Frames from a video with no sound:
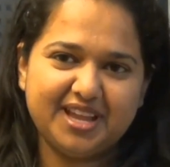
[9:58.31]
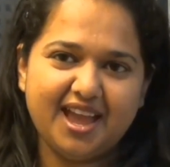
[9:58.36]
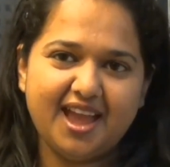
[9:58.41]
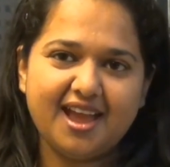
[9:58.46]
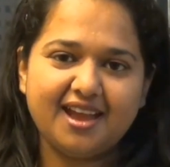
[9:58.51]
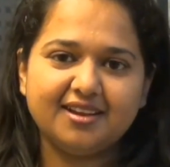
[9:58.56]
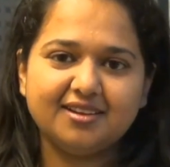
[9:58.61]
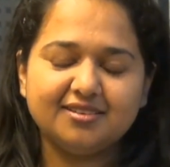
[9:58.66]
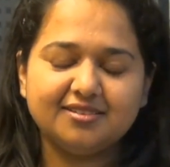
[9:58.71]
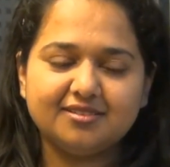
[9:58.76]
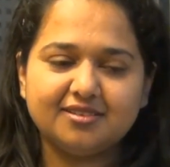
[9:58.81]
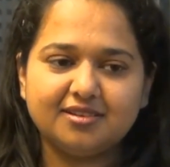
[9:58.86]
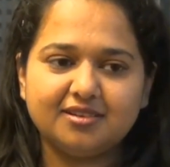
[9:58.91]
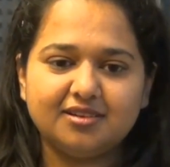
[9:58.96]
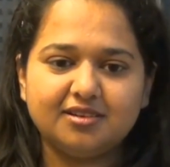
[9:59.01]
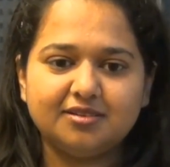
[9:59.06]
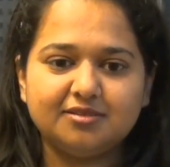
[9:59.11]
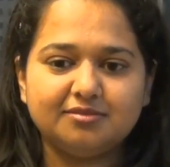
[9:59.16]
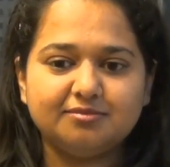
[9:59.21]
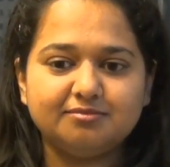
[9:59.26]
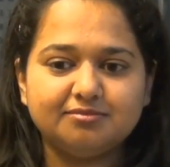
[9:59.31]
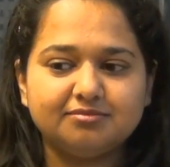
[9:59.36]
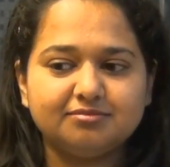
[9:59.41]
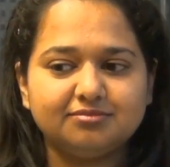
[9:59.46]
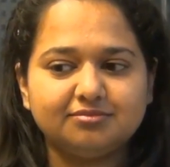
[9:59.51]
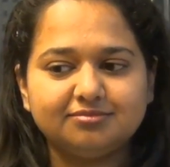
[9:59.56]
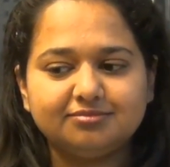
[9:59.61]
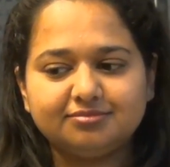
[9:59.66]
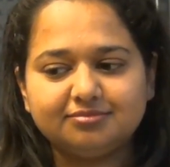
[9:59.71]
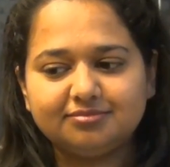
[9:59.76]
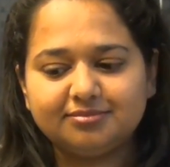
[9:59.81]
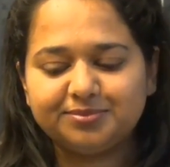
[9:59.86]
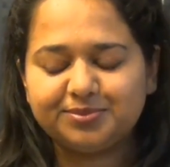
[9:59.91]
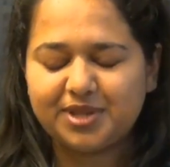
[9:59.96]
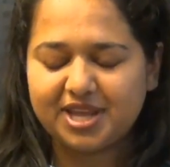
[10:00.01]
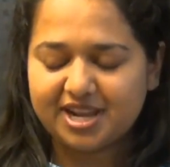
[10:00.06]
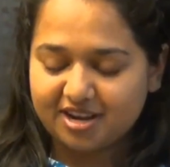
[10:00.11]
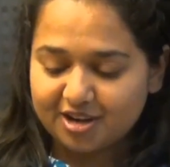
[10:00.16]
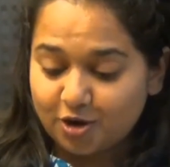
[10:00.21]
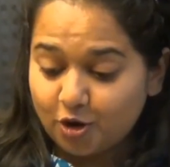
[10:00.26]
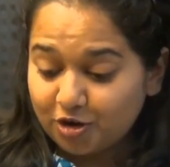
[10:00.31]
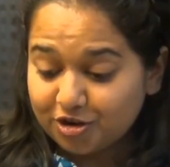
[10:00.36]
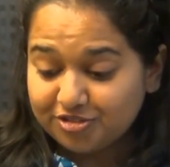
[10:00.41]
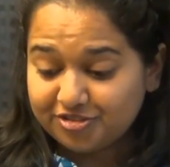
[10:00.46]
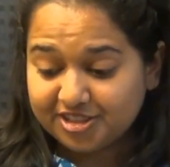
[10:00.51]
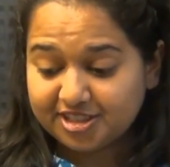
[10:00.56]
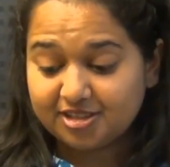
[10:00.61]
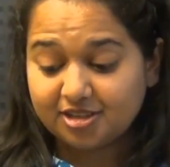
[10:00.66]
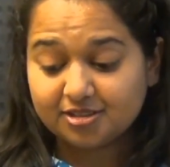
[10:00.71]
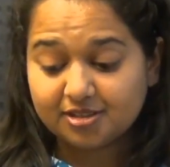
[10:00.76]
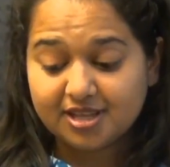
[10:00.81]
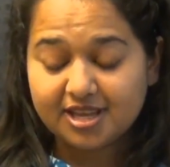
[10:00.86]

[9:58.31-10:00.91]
And there are a lot of other